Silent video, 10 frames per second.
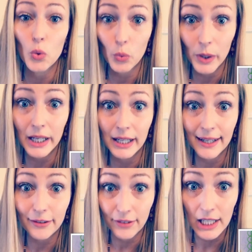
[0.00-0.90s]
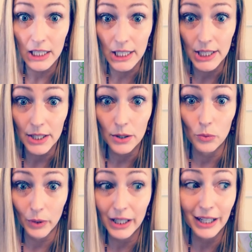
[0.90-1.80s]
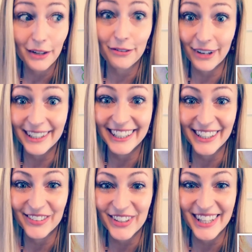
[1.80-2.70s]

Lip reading: we need funds. We need funding for